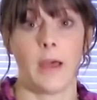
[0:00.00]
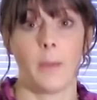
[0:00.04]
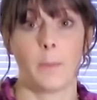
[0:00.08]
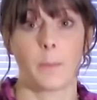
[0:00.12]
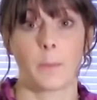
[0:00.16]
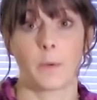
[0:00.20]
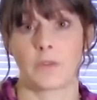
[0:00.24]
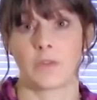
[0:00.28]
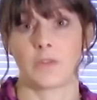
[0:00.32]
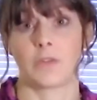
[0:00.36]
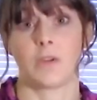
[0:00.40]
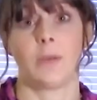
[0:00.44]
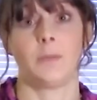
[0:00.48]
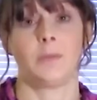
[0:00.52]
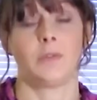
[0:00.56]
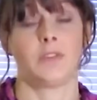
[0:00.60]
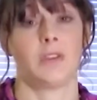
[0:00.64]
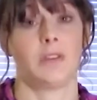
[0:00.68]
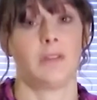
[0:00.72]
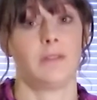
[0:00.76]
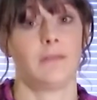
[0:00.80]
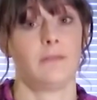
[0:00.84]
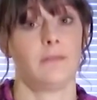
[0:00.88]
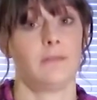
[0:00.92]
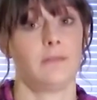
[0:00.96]

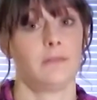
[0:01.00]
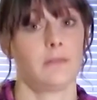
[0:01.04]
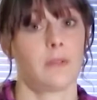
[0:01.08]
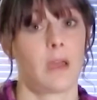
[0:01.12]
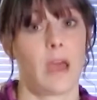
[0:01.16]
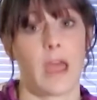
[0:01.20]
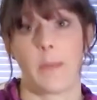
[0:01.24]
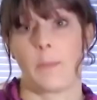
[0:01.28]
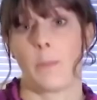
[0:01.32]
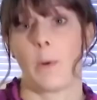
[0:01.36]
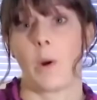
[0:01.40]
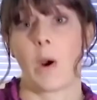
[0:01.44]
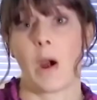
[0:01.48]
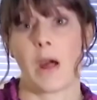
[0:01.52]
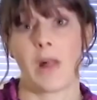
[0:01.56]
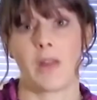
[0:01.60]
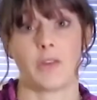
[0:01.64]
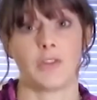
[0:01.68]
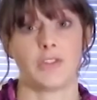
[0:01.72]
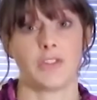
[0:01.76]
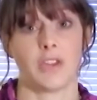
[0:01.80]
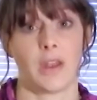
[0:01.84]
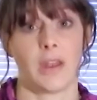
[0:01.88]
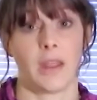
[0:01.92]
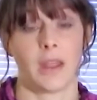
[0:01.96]
prescription
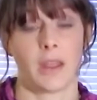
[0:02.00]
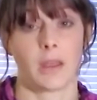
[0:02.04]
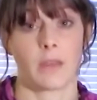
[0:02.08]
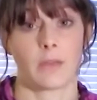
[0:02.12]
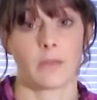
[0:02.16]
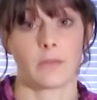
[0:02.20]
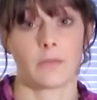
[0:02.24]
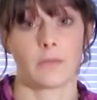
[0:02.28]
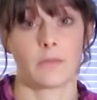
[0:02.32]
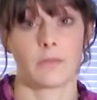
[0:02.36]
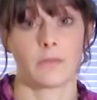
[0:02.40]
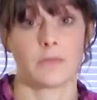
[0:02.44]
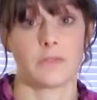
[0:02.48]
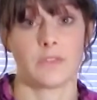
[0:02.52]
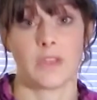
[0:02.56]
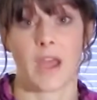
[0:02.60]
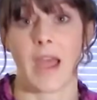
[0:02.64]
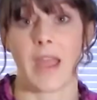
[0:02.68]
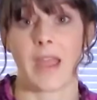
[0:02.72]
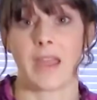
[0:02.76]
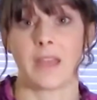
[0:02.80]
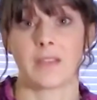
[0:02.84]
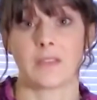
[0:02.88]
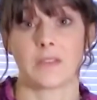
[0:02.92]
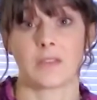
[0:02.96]
hypoallergenic
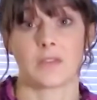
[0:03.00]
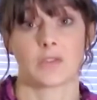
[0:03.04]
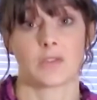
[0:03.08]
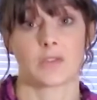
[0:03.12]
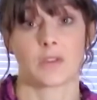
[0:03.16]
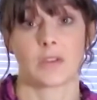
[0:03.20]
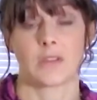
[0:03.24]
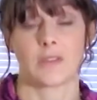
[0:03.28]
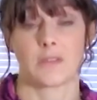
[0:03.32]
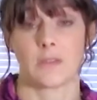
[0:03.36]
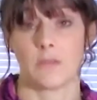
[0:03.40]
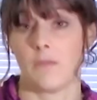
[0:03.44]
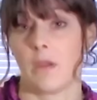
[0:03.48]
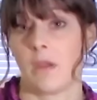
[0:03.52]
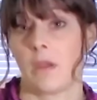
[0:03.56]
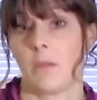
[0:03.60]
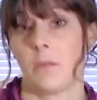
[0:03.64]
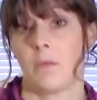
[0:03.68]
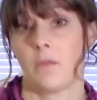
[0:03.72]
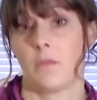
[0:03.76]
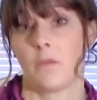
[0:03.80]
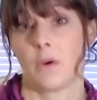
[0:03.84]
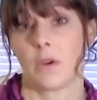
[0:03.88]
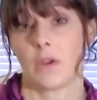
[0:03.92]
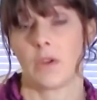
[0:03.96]
diets and treats
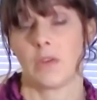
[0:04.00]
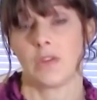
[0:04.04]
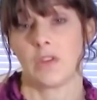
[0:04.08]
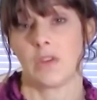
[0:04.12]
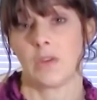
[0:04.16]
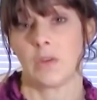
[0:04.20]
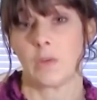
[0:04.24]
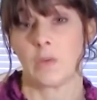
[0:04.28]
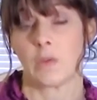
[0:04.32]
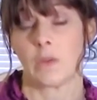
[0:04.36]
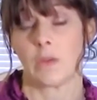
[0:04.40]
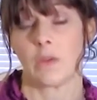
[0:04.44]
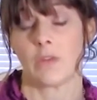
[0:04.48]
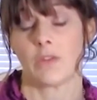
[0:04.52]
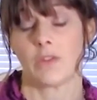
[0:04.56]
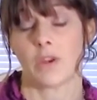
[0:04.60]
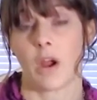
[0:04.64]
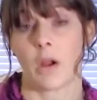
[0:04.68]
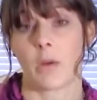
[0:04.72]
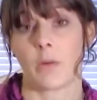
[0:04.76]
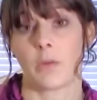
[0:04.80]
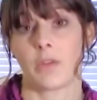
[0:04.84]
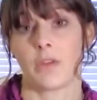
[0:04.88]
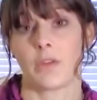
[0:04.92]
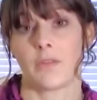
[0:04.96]
available for you too, so you could
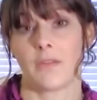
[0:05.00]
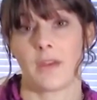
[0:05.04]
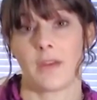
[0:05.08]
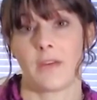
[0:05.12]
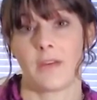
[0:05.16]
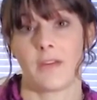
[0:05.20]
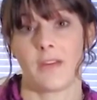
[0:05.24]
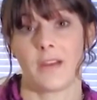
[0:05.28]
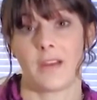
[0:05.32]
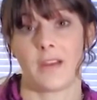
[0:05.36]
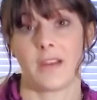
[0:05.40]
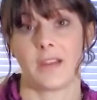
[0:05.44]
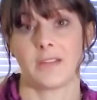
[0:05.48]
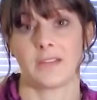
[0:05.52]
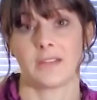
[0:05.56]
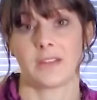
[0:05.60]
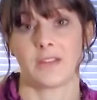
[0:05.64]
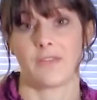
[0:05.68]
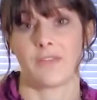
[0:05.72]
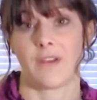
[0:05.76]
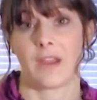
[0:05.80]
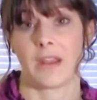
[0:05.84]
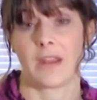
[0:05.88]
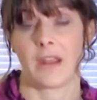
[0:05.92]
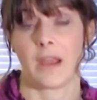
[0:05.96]
talk with your veterinarian to
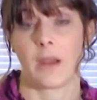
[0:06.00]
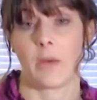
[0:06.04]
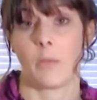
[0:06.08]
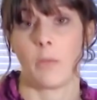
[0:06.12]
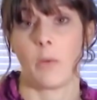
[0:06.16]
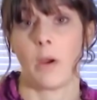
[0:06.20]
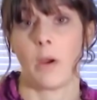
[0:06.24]
find out